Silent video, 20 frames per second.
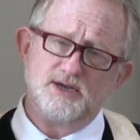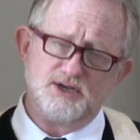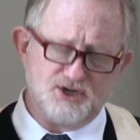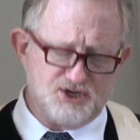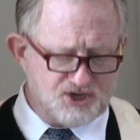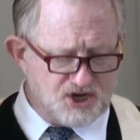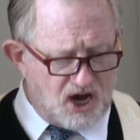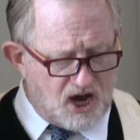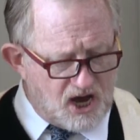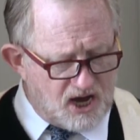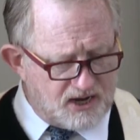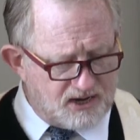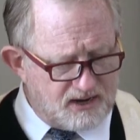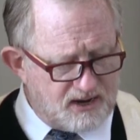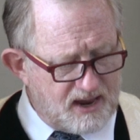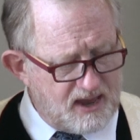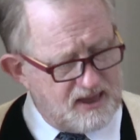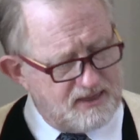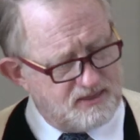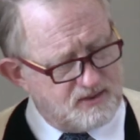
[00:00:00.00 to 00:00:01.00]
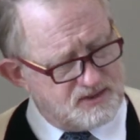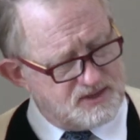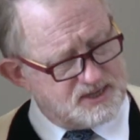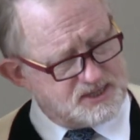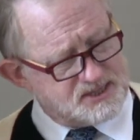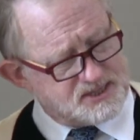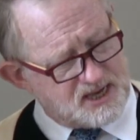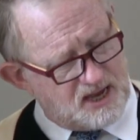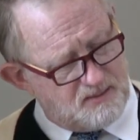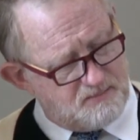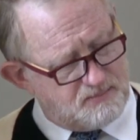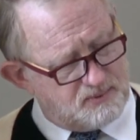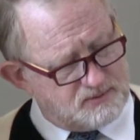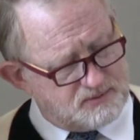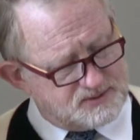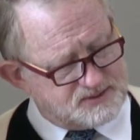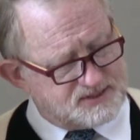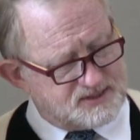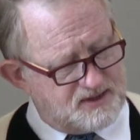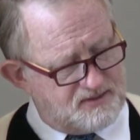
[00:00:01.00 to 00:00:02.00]
John and the
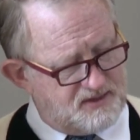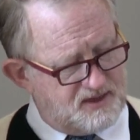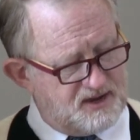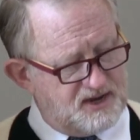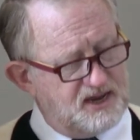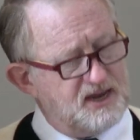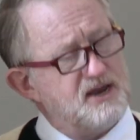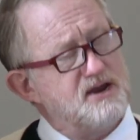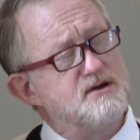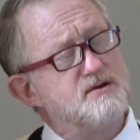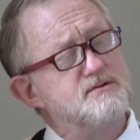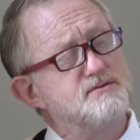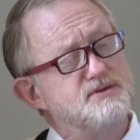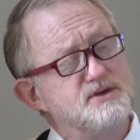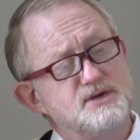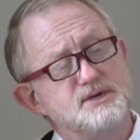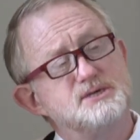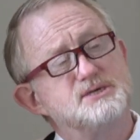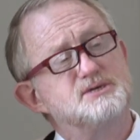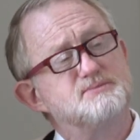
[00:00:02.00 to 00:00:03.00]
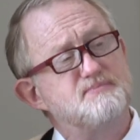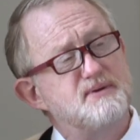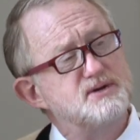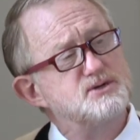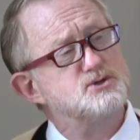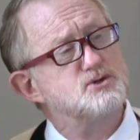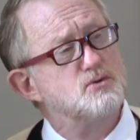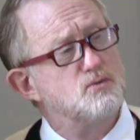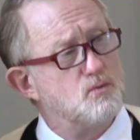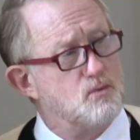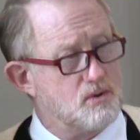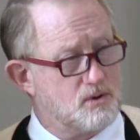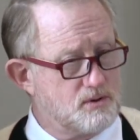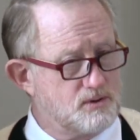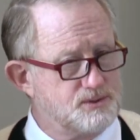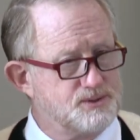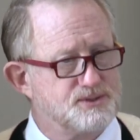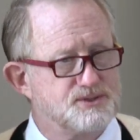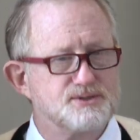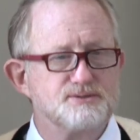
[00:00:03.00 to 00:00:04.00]
disciples then hear these special
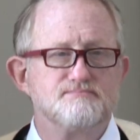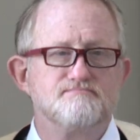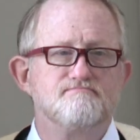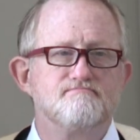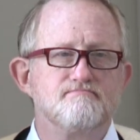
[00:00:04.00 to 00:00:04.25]
words,